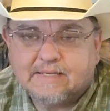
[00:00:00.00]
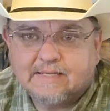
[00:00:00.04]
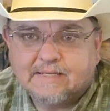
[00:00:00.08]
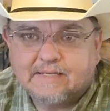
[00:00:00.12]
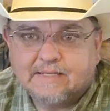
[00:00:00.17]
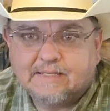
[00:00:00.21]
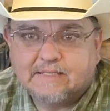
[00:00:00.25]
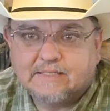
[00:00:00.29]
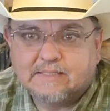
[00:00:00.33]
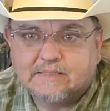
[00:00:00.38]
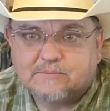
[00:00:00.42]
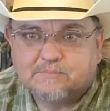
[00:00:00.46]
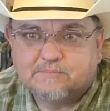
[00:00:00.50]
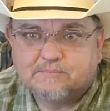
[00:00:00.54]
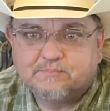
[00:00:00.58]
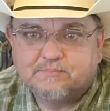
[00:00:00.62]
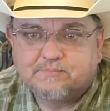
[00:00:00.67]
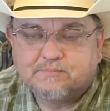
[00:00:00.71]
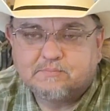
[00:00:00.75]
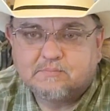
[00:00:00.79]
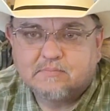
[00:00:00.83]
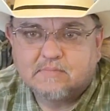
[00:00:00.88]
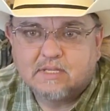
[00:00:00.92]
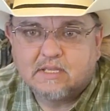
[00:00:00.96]

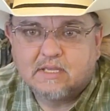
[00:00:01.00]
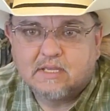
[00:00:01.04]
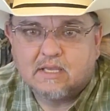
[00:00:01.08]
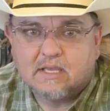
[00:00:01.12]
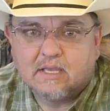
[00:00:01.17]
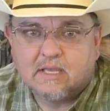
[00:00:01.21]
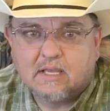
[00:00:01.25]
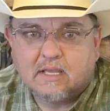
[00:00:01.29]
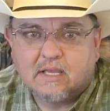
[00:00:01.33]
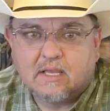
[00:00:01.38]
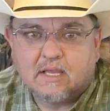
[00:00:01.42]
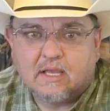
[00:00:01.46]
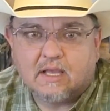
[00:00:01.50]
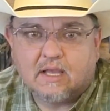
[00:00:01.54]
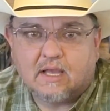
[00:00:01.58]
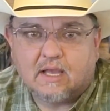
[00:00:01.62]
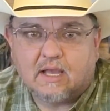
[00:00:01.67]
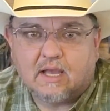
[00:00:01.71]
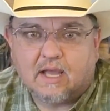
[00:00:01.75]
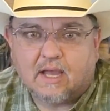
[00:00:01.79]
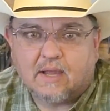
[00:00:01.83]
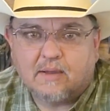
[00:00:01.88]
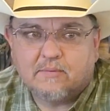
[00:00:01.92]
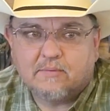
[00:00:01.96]

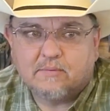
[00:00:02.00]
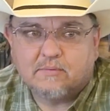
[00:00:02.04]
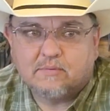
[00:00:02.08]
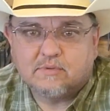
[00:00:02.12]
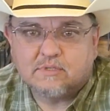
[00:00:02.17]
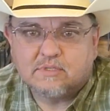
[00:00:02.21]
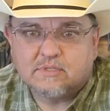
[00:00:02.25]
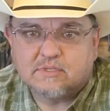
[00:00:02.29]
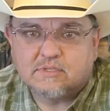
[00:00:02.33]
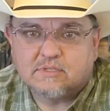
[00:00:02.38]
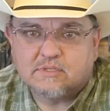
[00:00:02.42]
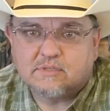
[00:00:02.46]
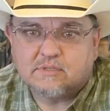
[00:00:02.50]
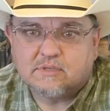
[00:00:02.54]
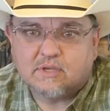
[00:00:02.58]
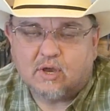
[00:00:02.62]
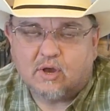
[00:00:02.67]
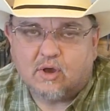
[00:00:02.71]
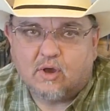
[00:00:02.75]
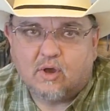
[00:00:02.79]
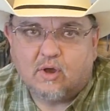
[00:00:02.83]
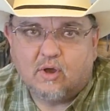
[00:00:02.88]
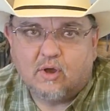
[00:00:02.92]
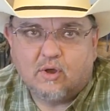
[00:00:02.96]
I was
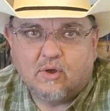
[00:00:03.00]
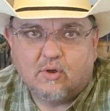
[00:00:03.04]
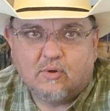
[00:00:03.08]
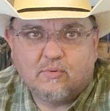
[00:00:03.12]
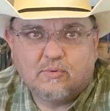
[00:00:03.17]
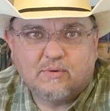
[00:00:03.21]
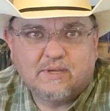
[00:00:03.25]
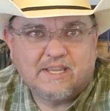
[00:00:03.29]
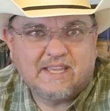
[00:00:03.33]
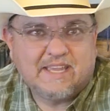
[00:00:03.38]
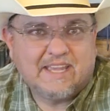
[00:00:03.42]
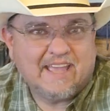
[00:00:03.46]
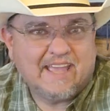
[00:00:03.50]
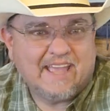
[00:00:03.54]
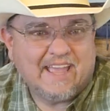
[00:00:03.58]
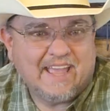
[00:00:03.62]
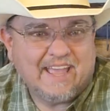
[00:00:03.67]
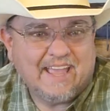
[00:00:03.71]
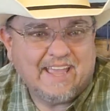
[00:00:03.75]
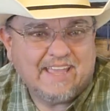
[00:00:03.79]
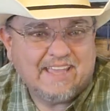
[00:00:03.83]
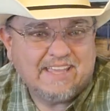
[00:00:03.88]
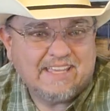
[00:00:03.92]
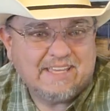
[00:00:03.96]

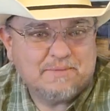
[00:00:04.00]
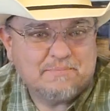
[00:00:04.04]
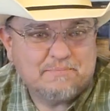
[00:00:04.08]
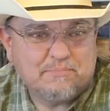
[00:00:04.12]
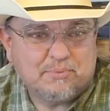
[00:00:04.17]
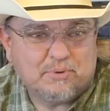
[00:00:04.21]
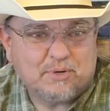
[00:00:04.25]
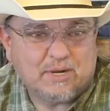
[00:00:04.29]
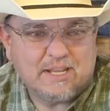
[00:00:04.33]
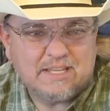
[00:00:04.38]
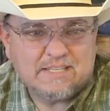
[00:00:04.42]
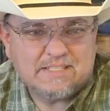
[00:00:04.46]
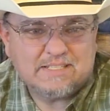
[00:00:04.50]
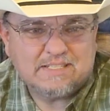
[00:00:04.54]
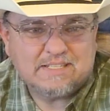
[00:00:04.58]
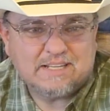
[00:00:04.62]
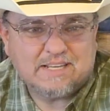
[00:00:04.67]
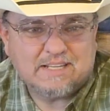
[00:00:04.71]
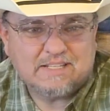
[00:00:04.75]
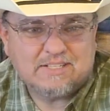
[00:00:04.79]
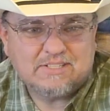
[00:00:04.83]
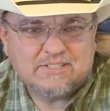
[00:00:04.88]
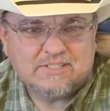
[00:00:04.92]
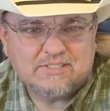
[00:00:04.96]
okay impressed,
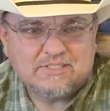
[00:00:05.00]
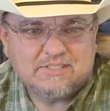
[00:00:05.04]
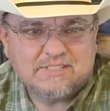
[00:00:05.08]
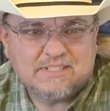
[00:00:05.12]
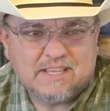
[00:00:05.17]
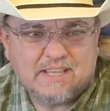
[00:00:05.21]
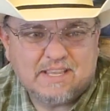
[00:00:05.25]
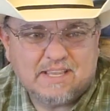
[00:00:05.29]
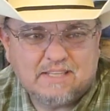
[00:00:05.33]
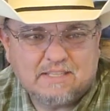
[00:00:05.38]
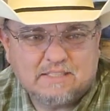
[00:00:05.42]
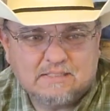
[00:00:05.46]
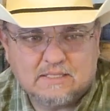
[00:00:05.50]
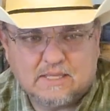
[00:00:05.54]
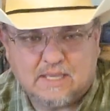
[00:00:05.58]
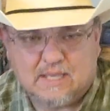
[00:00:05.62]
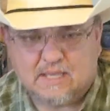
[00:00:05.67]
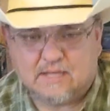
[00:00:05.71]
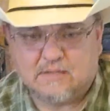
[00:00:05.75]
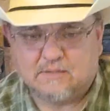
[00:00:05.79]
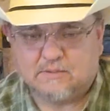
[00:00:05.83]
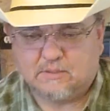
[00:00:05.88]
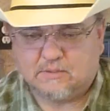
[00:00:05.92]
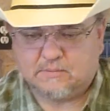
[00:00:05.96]
I should say.
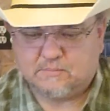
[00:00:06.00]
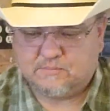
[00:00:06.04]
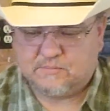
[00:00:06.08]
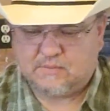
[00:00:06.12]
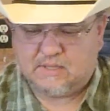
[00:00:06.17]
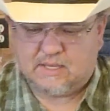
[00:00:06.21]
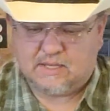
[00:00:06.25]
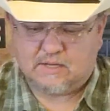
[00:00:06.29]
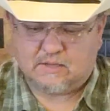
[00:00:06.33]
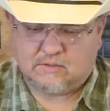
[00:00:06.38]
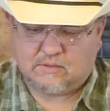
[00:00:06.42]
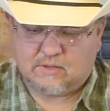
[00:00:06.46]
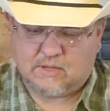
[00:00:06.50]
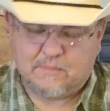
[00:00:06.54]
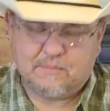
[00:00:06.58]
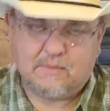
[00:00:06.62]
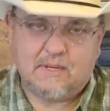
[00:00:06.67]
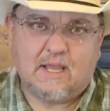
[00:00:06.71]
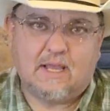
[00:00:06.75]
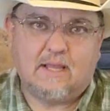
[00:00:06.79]
I don't know. I'm